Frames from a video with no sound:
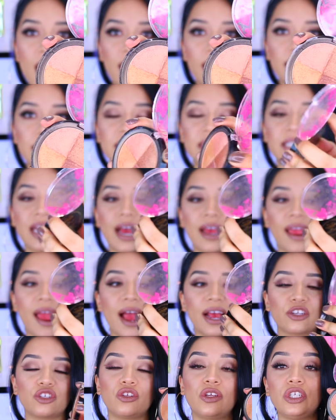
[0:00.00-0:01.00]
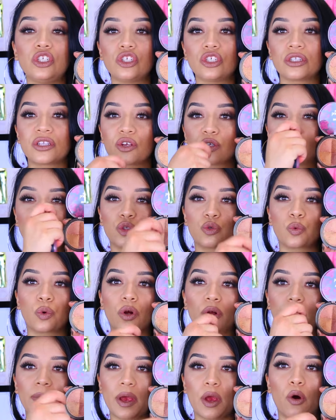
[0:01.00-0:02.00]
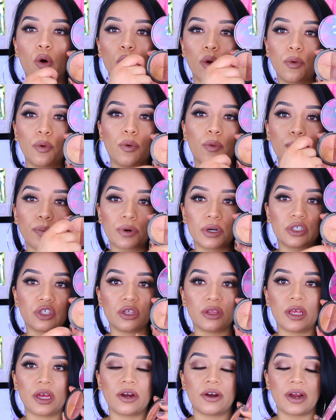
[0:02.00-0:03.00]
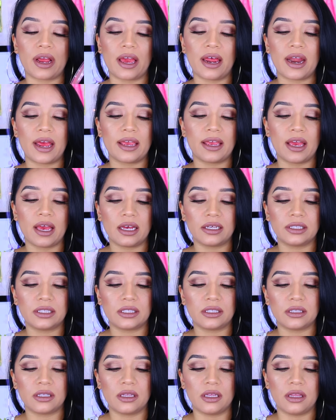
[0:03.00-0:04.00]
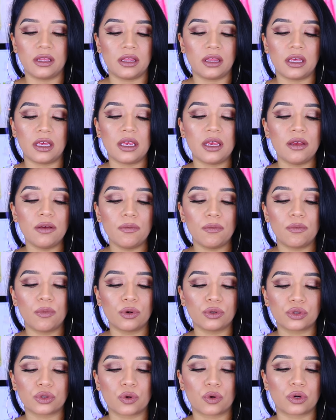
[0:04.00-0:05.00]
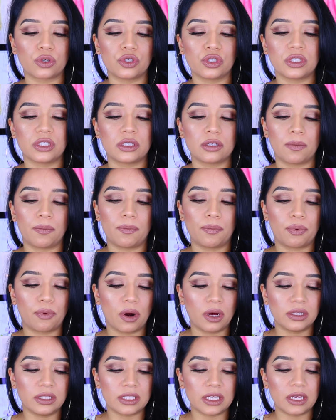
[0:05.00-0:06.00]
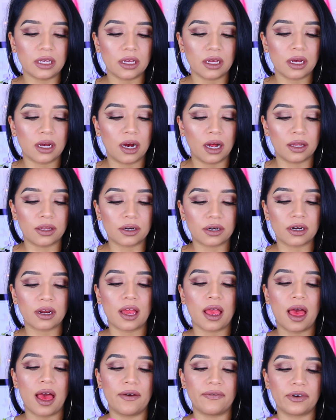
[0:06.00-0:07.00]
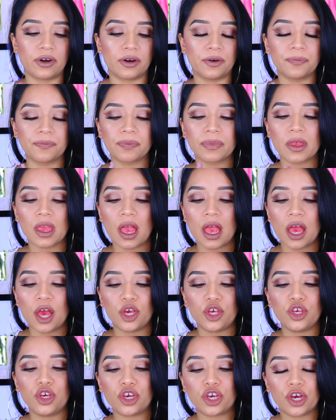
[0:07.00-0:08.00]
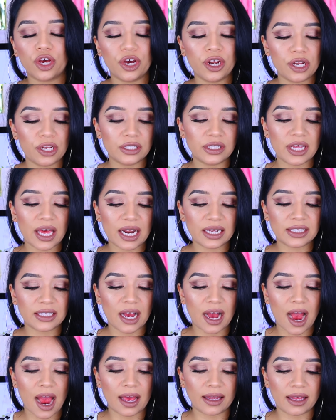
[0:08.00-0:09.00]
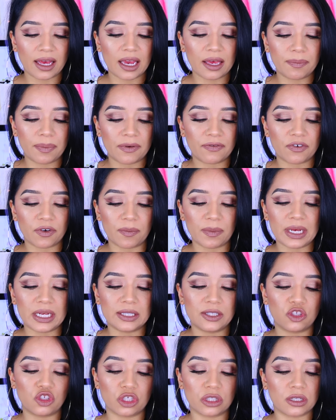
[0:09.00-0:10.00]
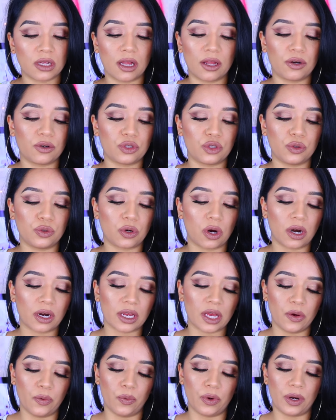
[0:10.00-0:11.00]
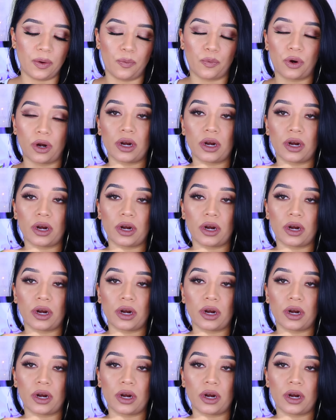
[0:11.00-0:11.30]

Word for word: And I actually just swirl my whole brush in there, and I get the most gorgeous bronzing color ever. You could use that as a highlight, but for me it's just a little too dark. It wouldn't